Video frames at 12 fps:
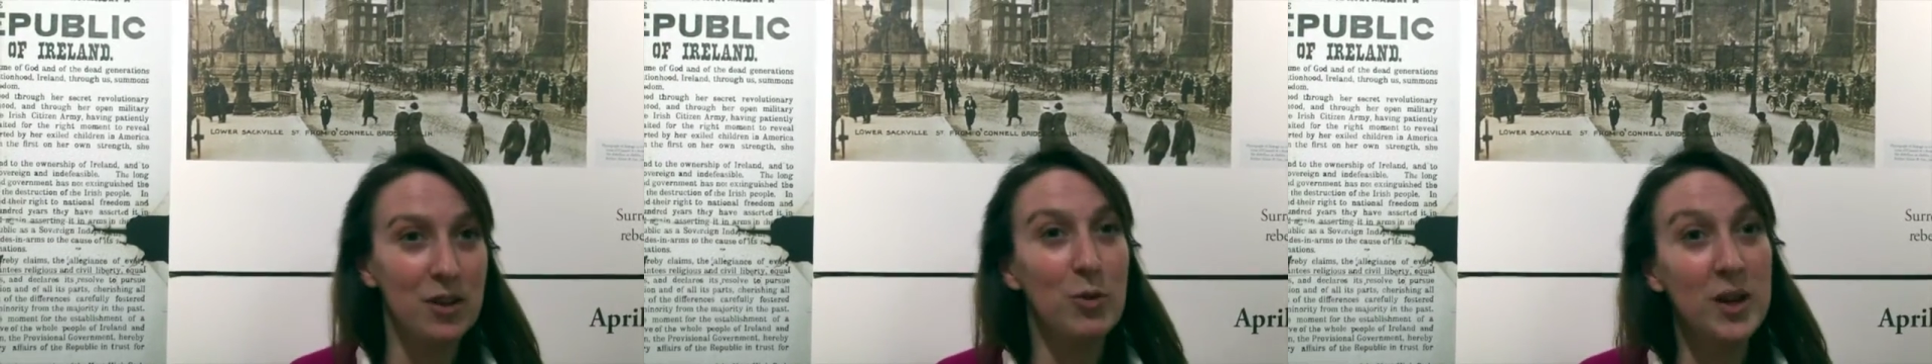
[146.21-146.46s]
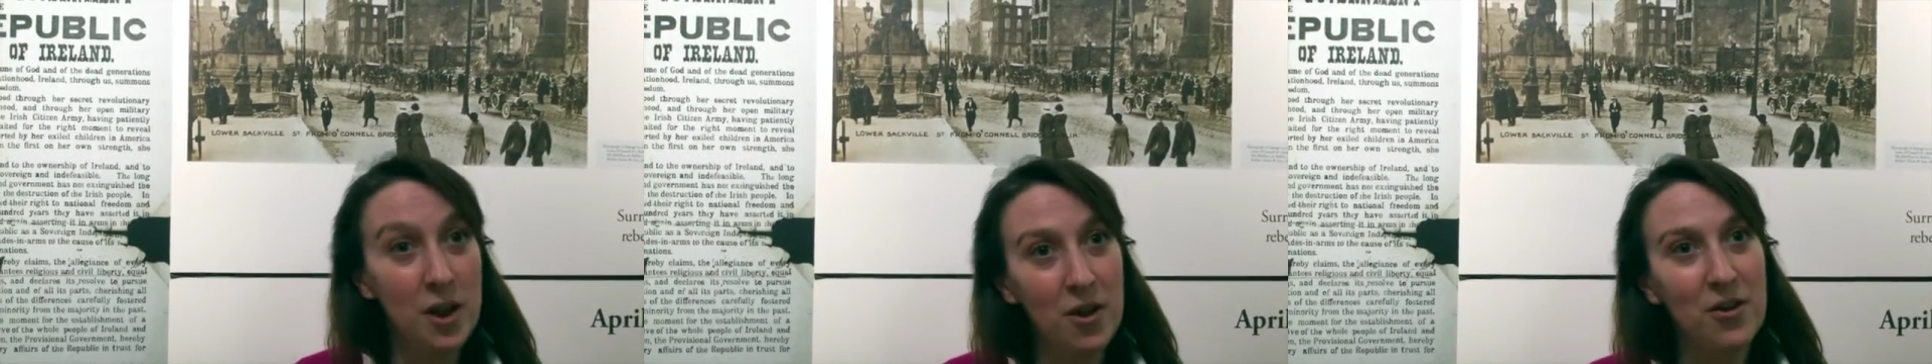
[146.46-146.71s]

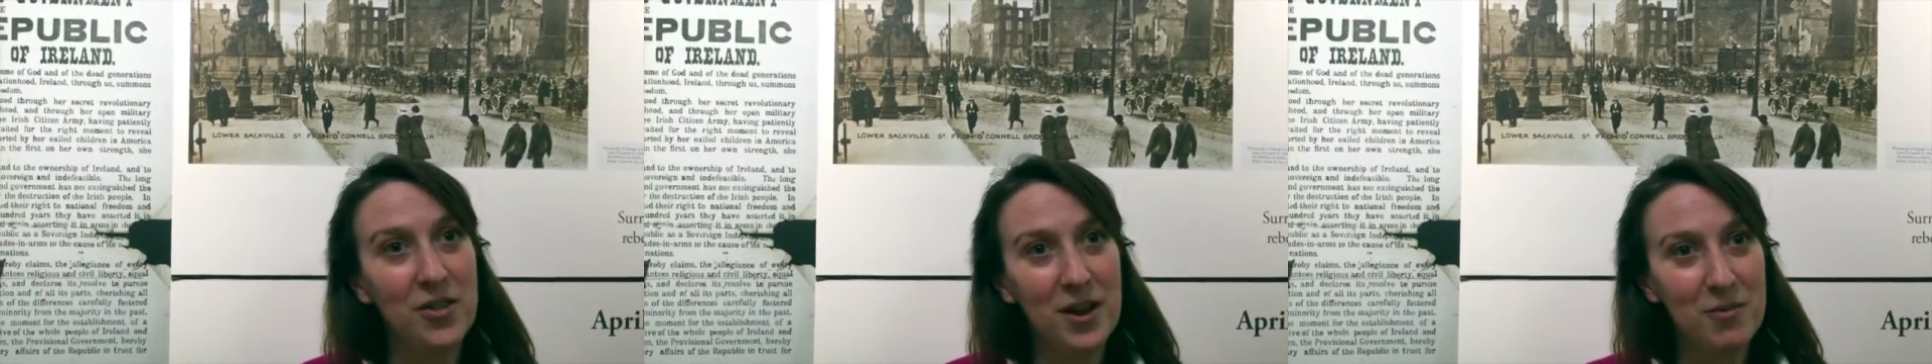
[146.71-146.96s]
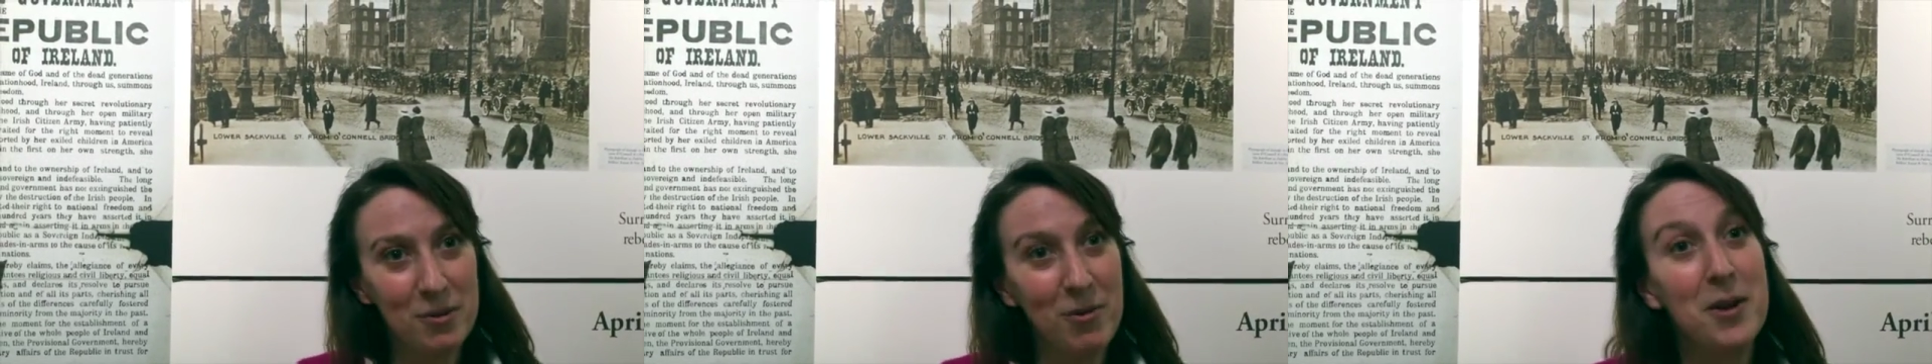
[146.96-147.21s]
We know
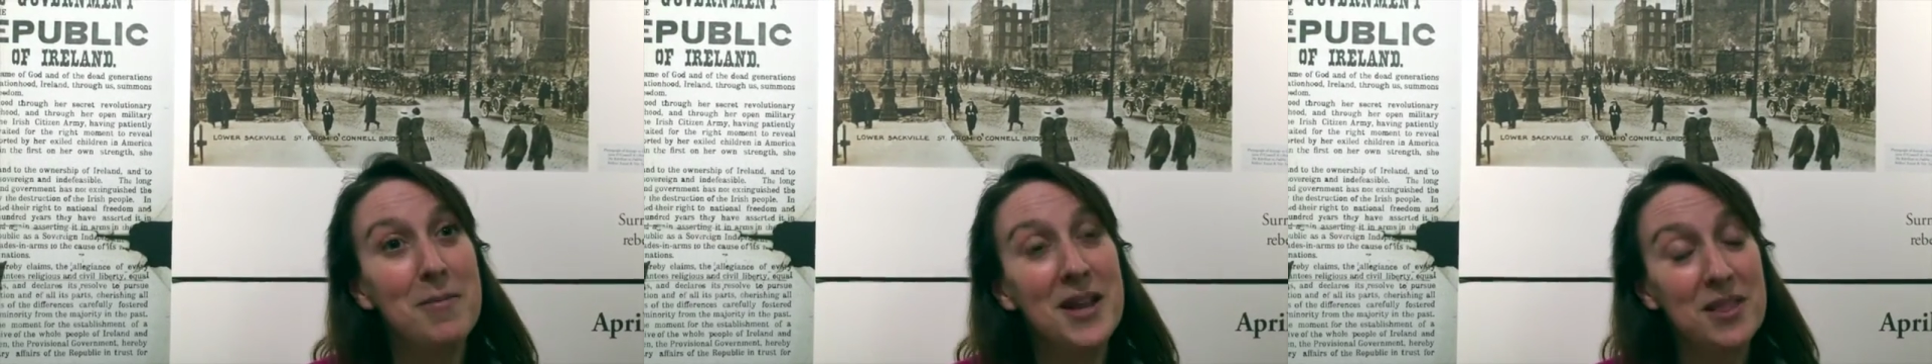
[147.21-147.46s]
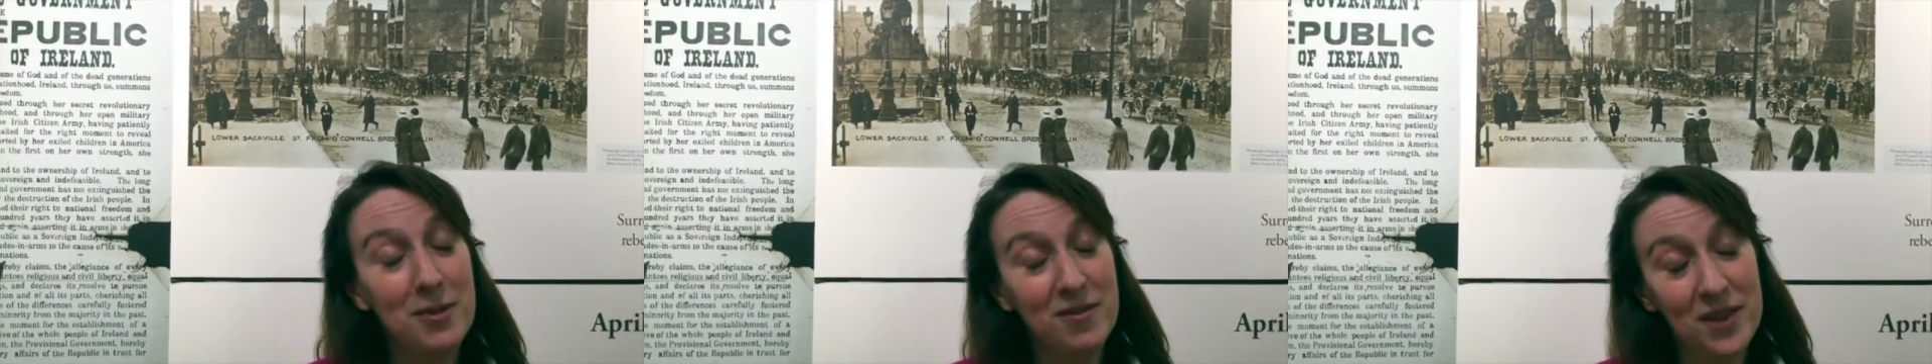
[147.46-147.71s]
that we want to make
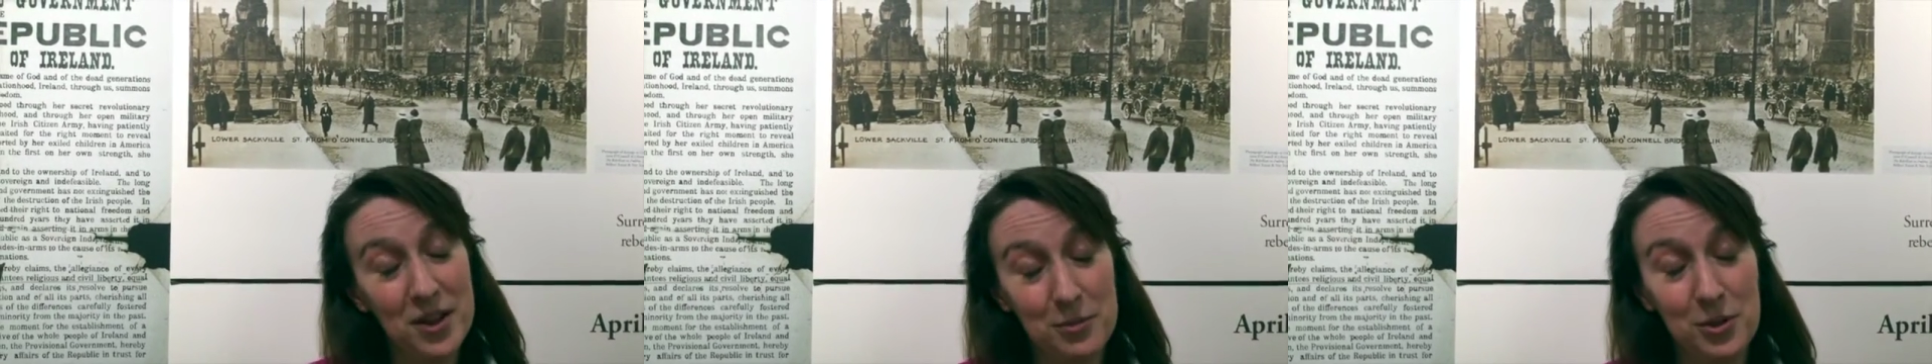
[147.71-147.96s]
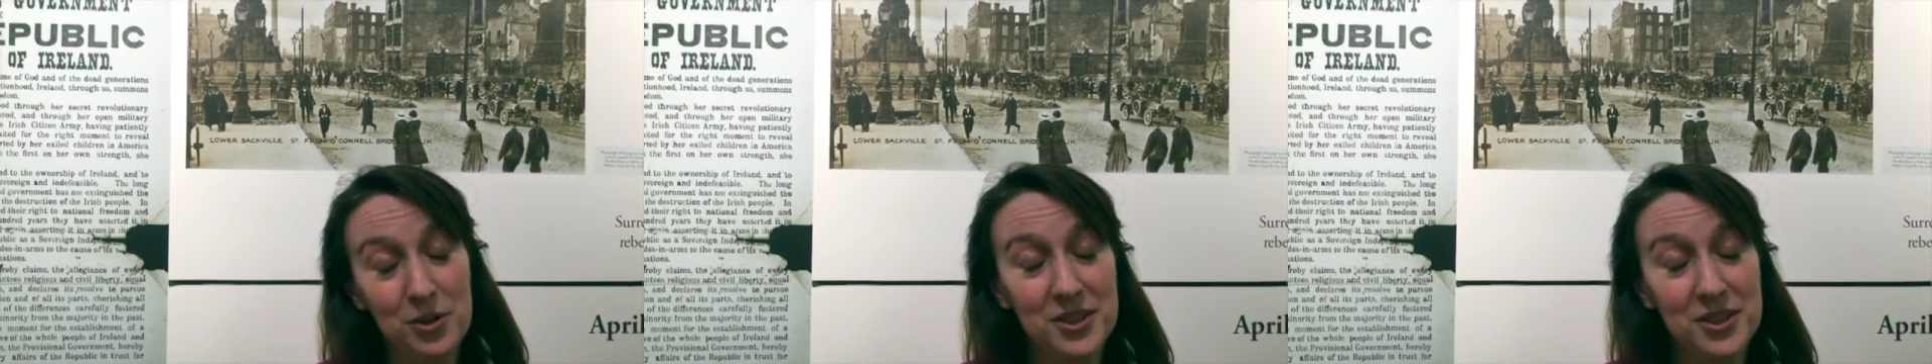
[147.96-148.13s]
them available